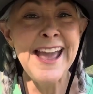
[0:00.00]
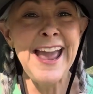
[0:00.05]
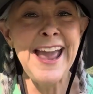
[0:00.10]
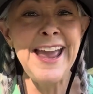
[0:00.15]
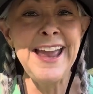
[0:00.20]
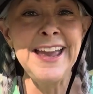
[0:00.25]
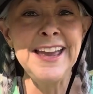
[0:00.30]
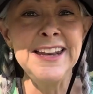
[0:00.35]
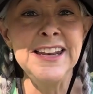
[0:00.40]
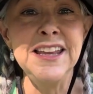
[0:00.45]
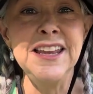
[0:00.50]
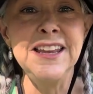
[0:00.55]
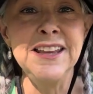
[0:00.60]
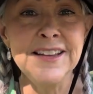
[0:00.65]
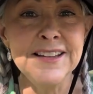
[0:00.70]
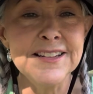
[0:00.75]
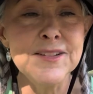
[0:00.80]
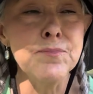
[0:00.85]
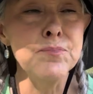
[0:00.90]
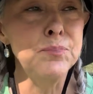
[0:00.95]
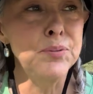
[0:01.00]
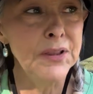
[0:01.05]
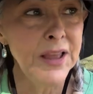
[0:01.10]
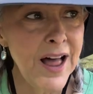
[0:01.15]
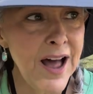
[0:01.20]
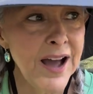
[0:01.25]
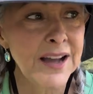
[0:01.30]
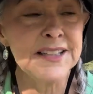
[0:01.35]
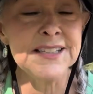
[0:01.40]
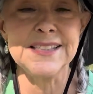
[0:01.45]
And it
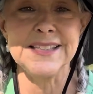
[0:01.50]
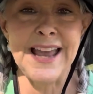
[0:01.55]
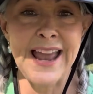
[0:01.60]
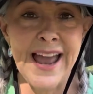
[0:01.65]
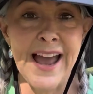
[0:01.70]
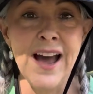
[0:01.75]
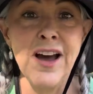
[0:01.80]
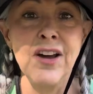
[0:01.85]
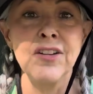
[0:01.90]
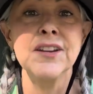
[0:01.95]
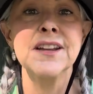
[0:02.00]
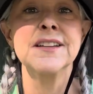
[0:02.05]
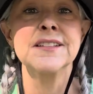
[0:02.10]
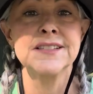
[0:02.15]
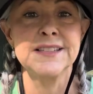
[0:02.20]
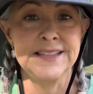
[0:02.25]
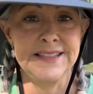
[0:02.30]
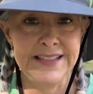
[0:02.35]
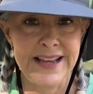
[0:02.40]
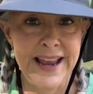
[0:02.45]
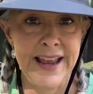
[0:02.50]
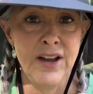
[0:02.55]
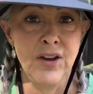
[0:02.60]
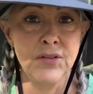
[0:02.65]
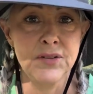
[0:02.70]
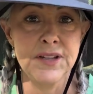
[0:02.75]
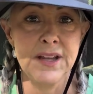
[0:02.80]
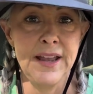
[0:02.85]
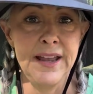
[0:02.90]
blocks out sound.